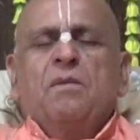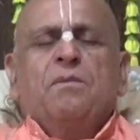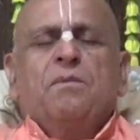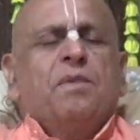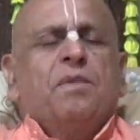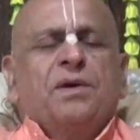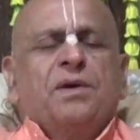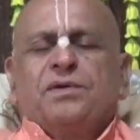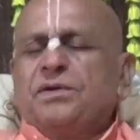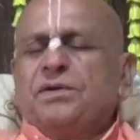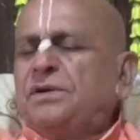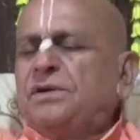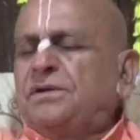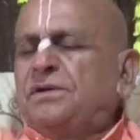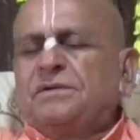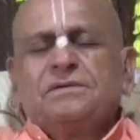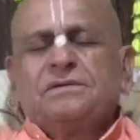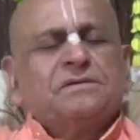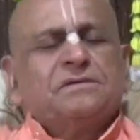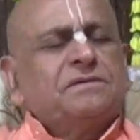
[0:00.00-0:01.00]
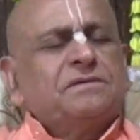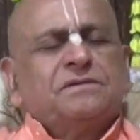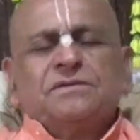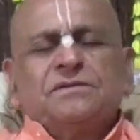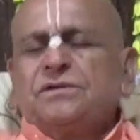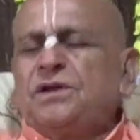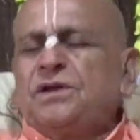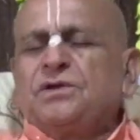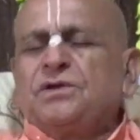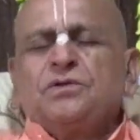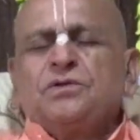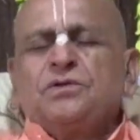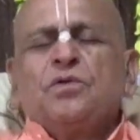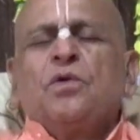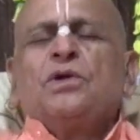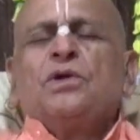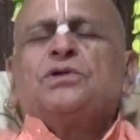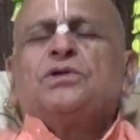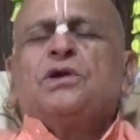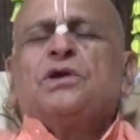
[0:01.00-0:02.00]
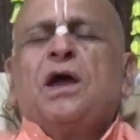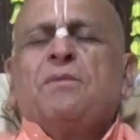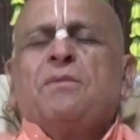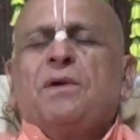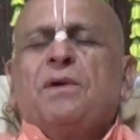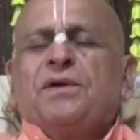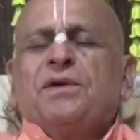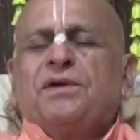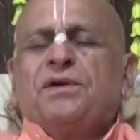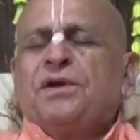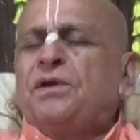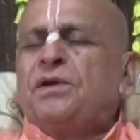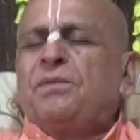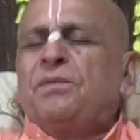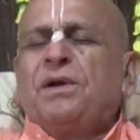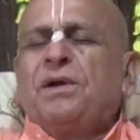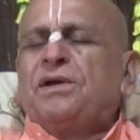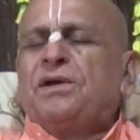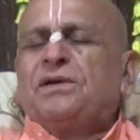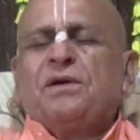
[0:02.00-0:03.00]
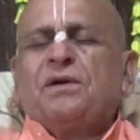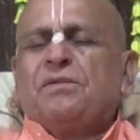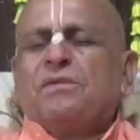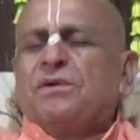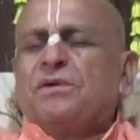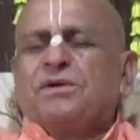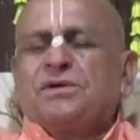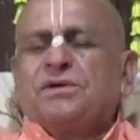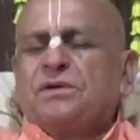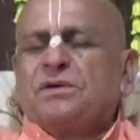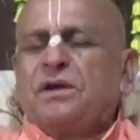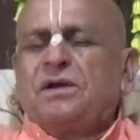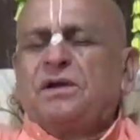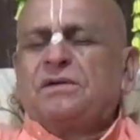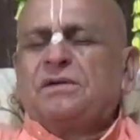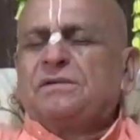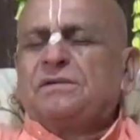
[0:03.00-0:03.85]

but there is no enjoyment independent of Krishna.